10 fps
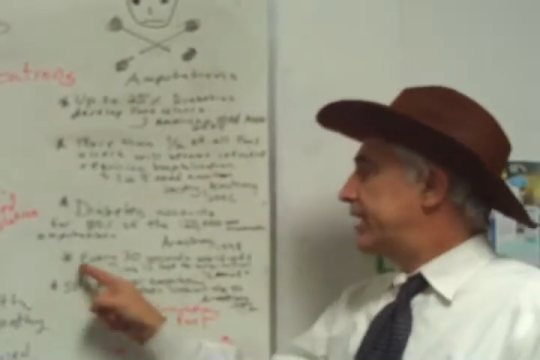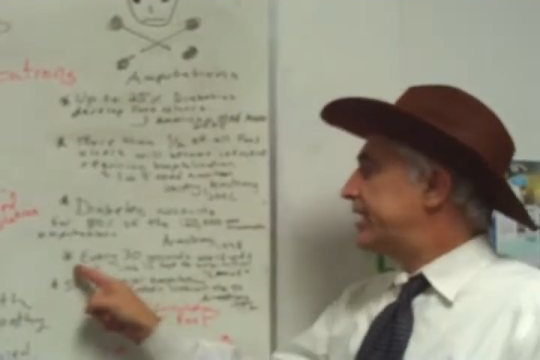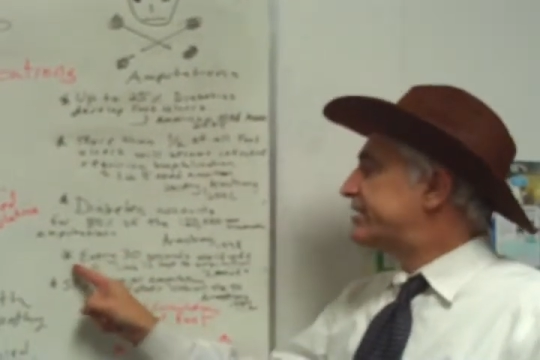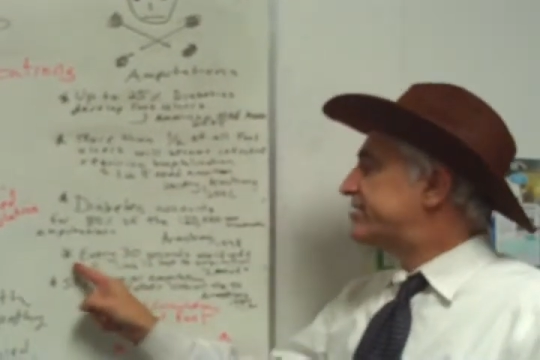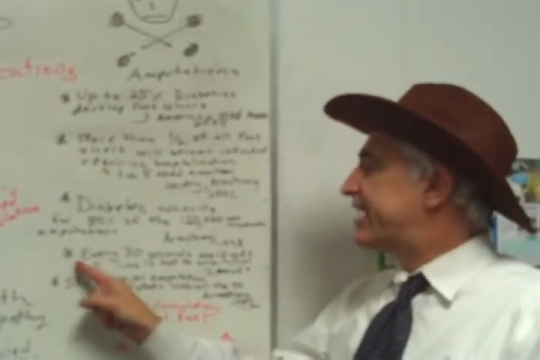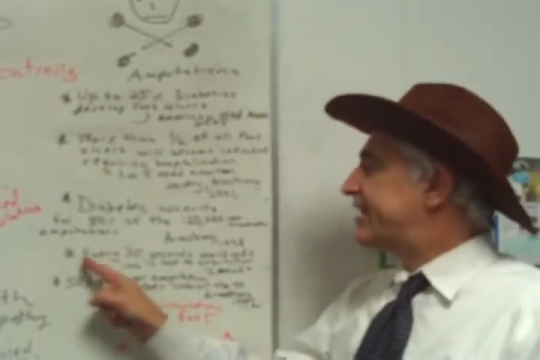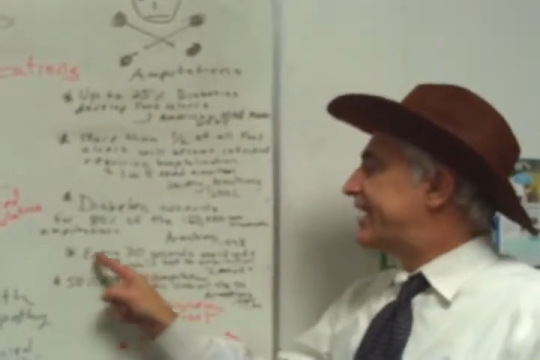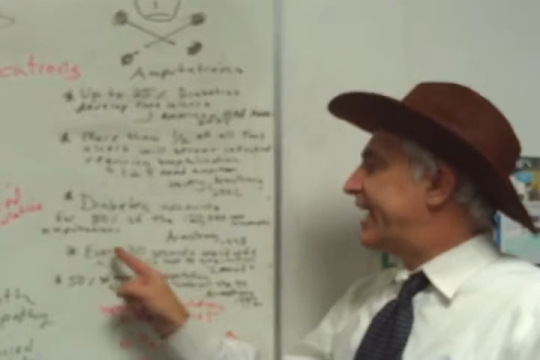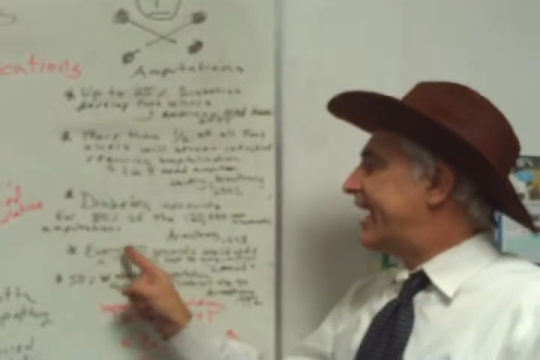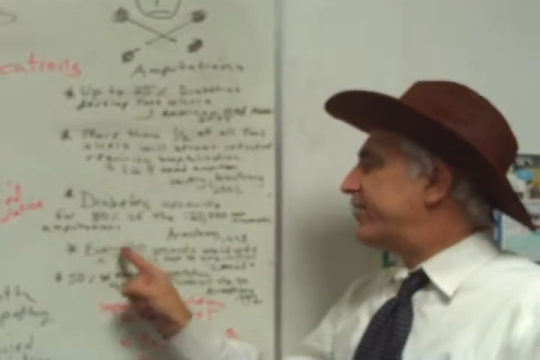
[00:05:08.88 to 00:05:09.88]
it is said
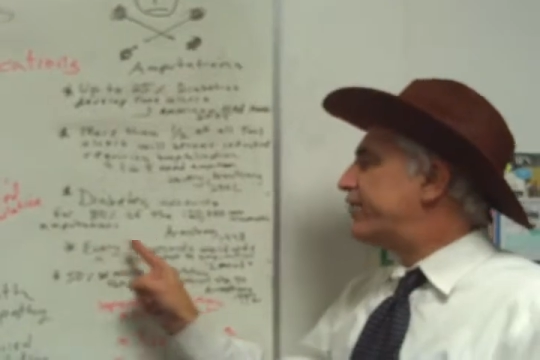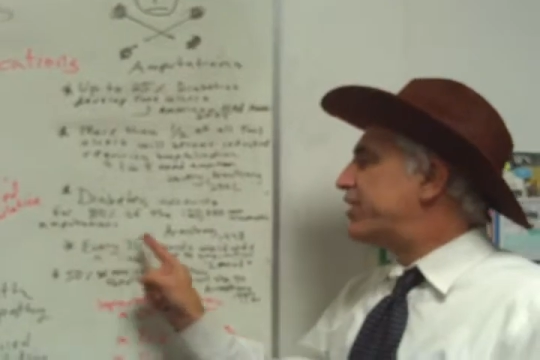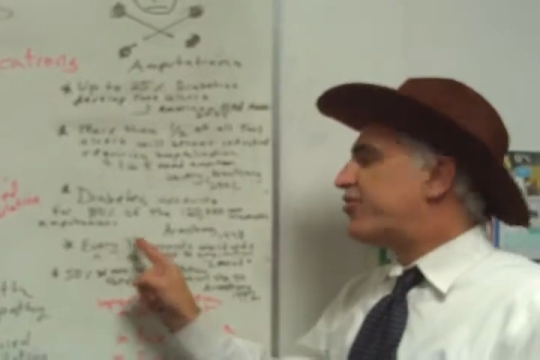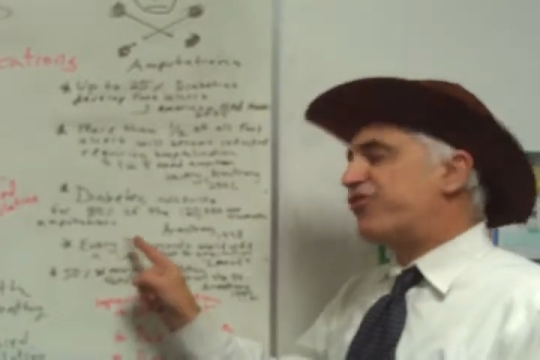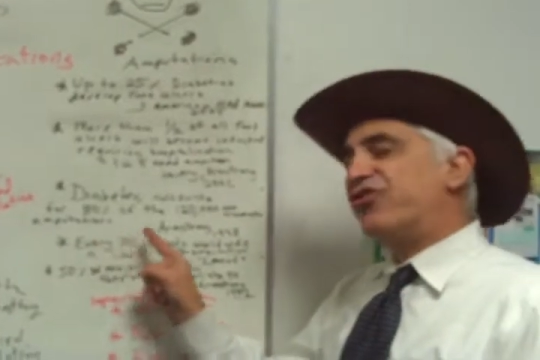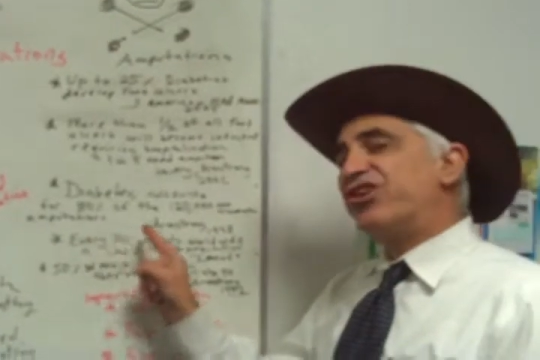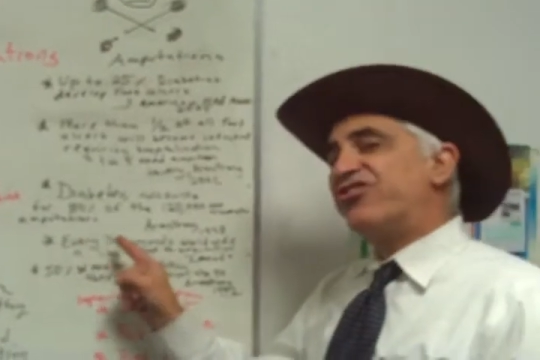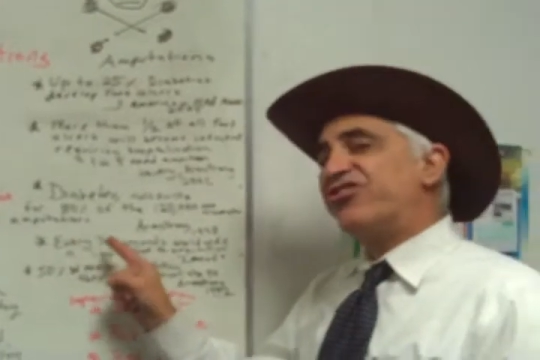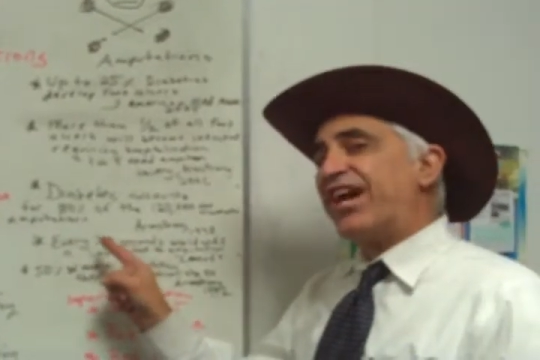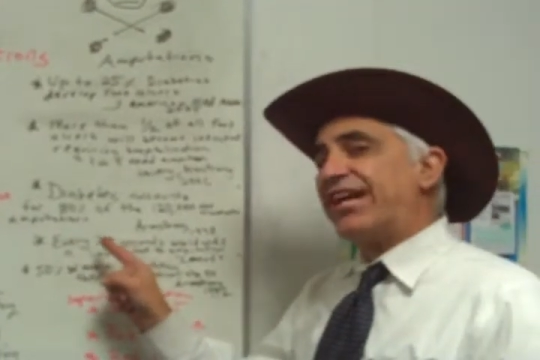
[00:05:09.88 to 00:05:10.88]
that every 30
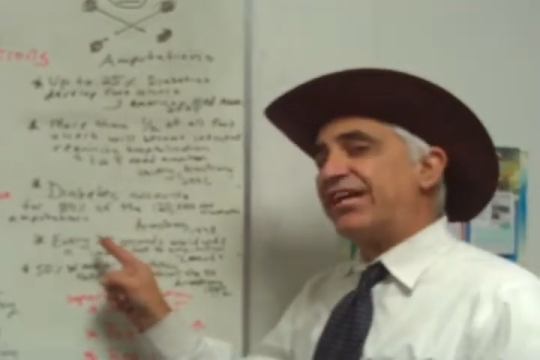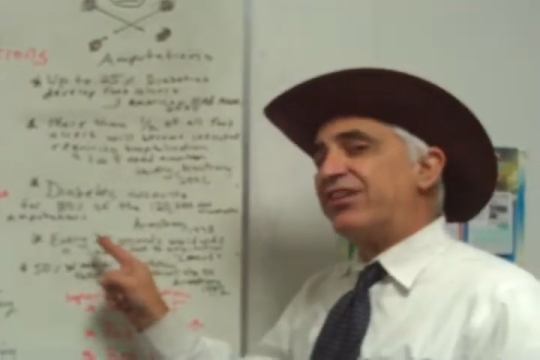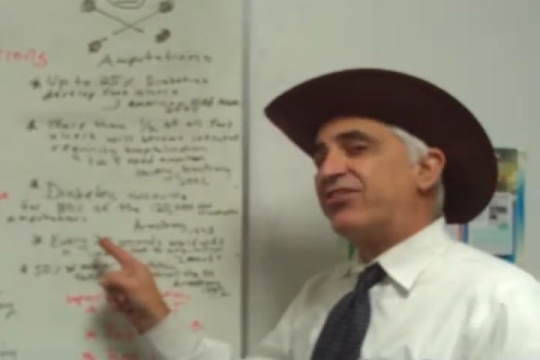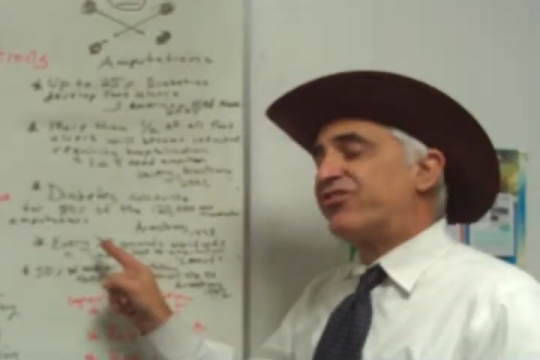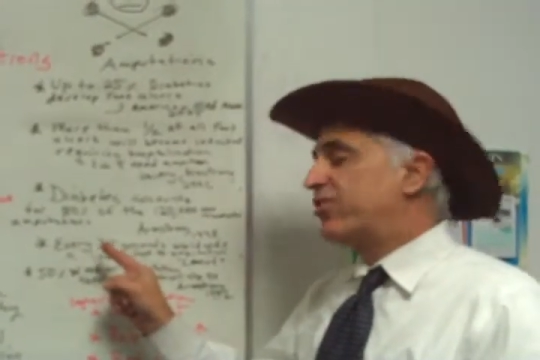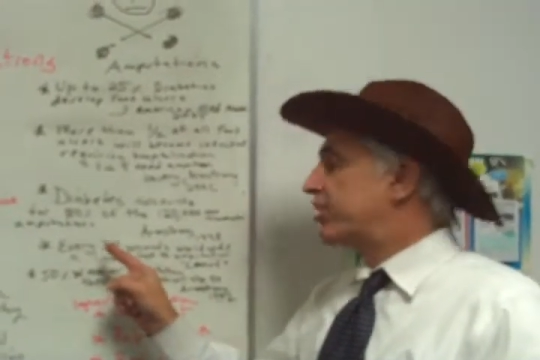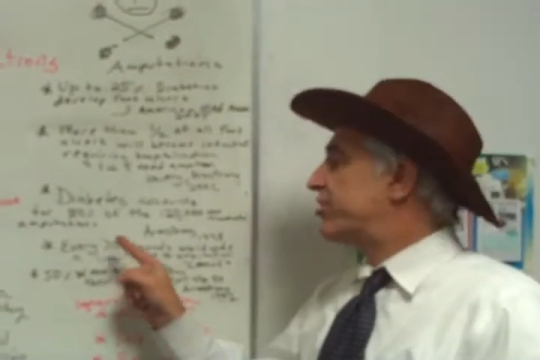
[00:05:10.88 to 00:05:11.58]
seconds